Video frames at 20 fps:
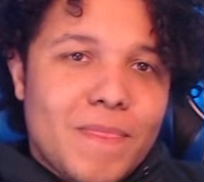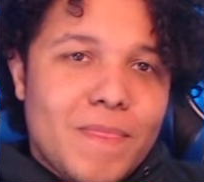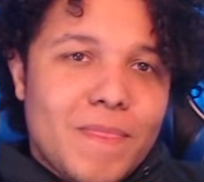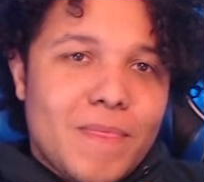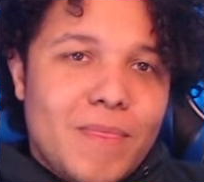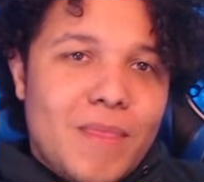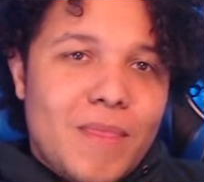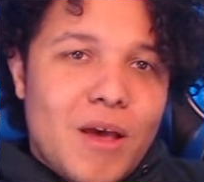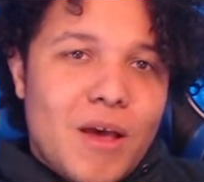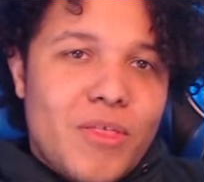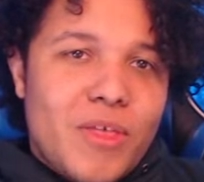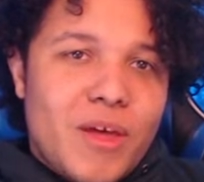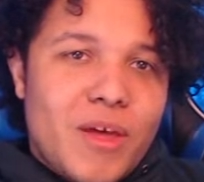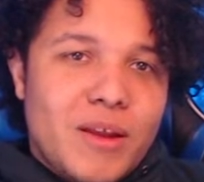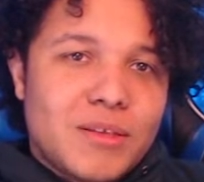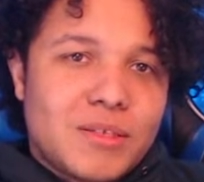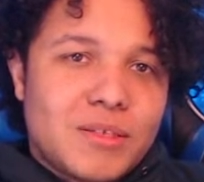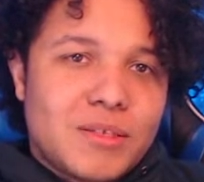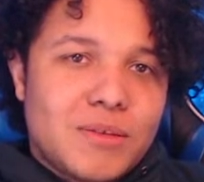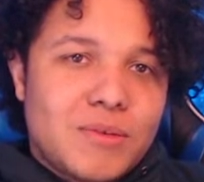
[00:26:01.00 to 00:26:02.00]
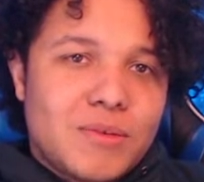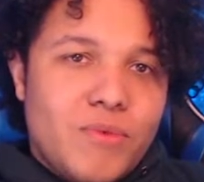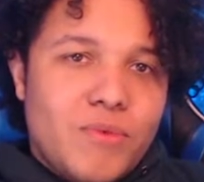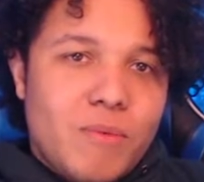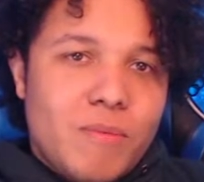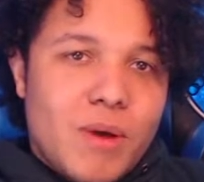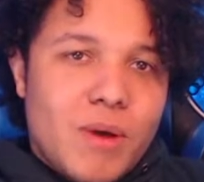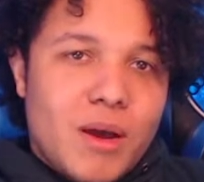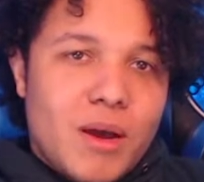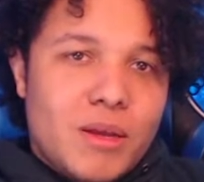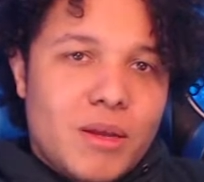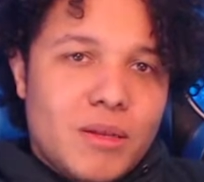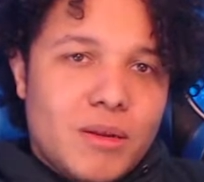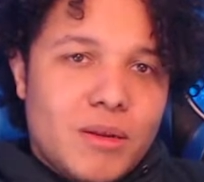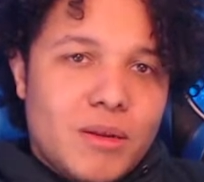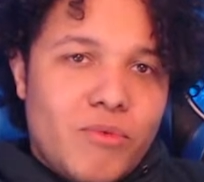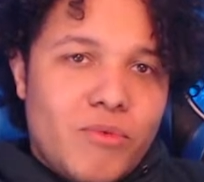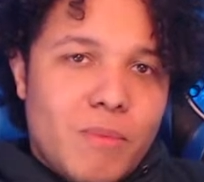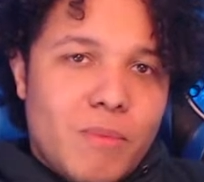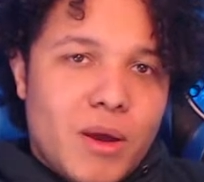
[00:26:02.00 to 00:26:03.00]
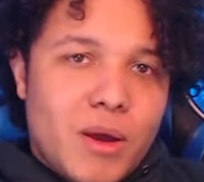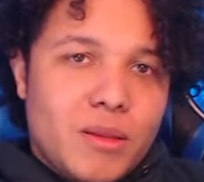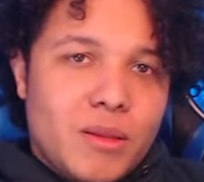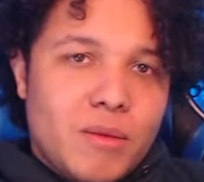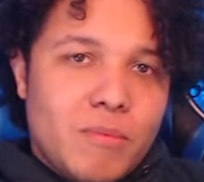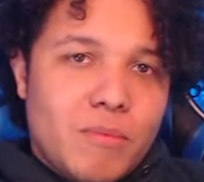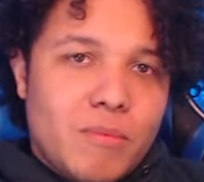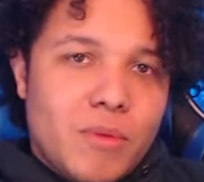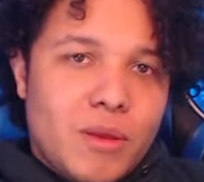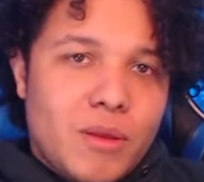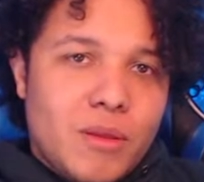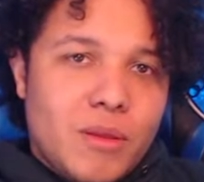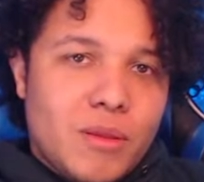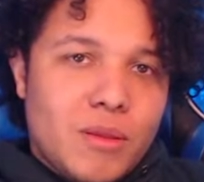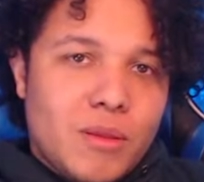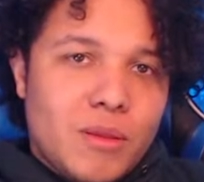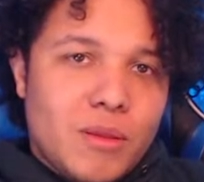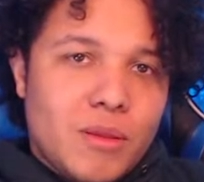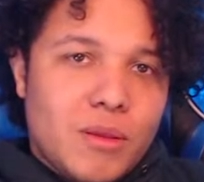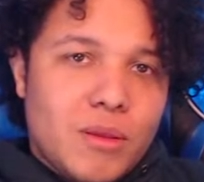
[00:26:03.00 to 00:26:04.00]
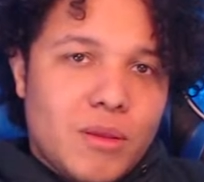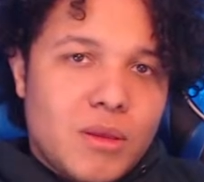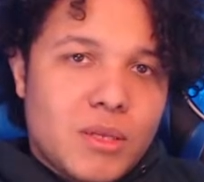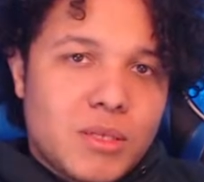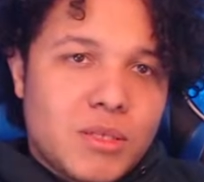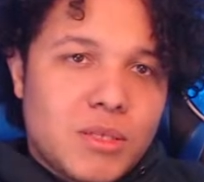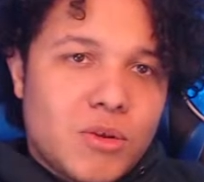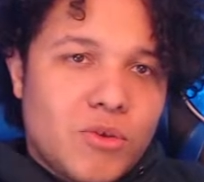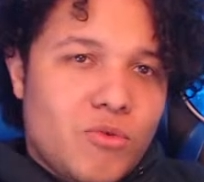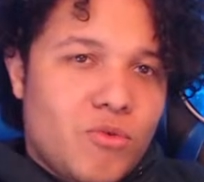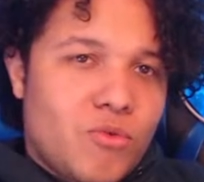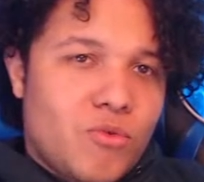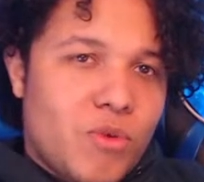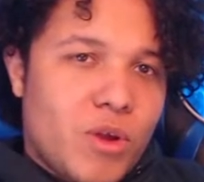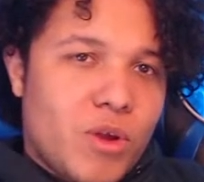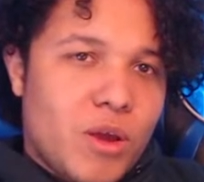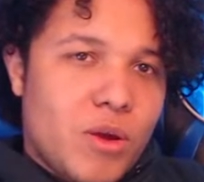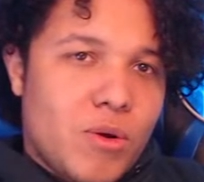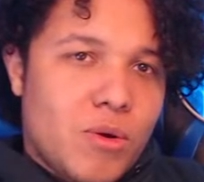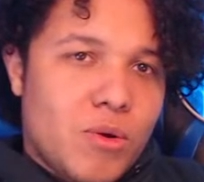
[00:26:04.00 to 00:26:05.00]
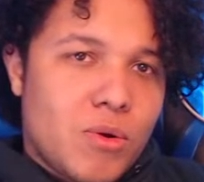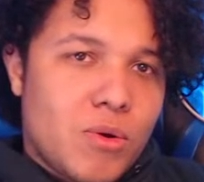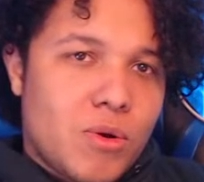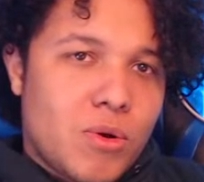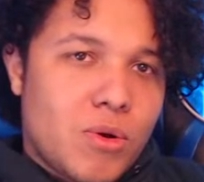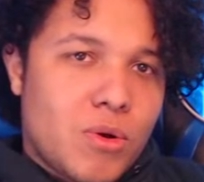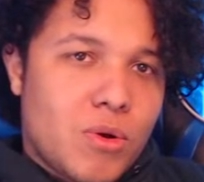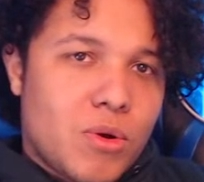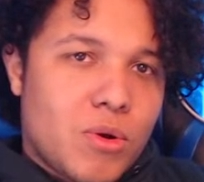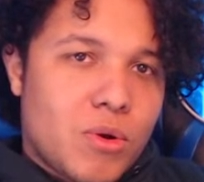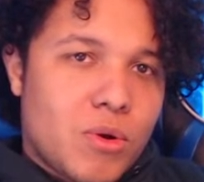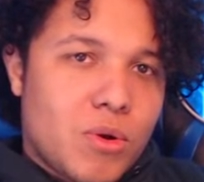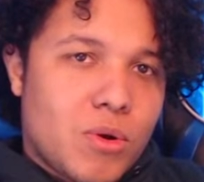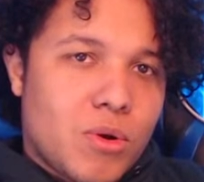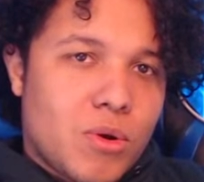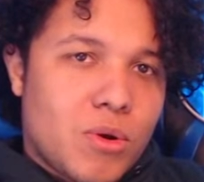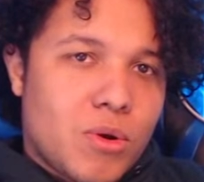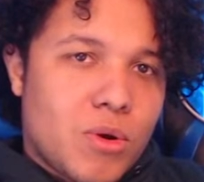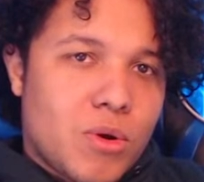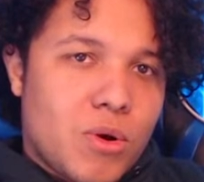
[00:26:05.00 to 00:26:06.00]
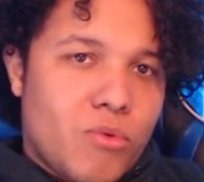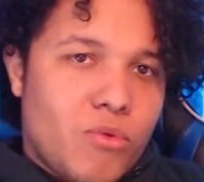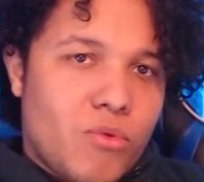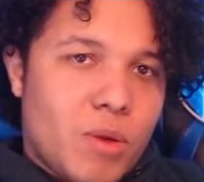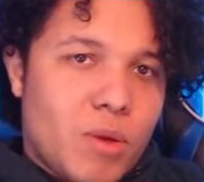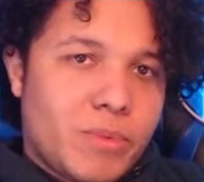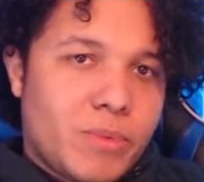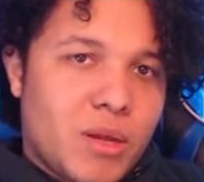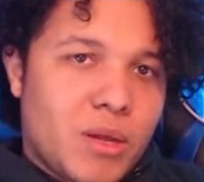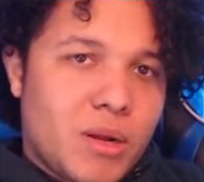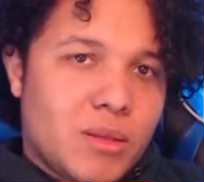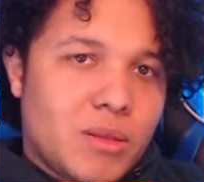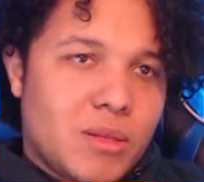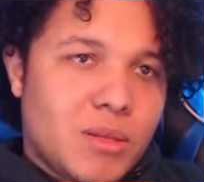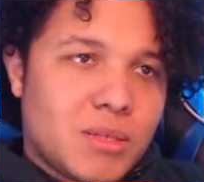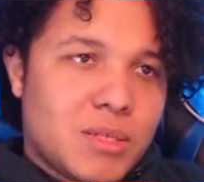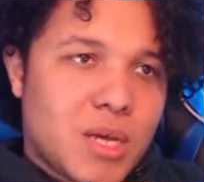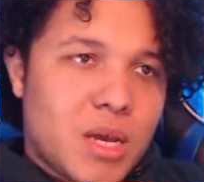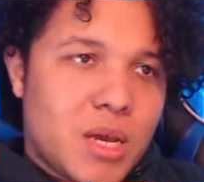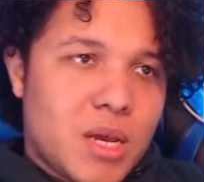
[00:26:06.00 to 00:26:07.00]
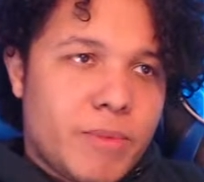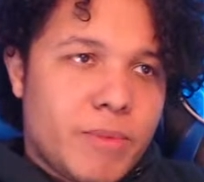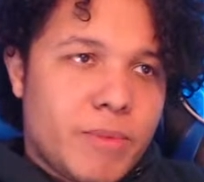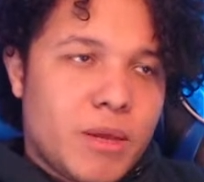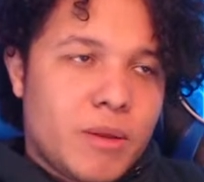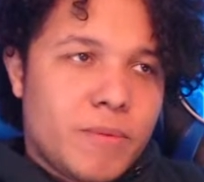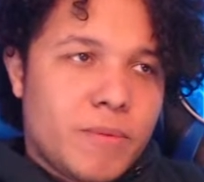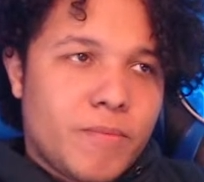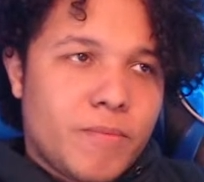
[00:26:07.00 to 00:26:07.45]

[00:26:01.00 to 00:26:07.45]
Now that it reminded me, is the Grail corrupted in this timeline?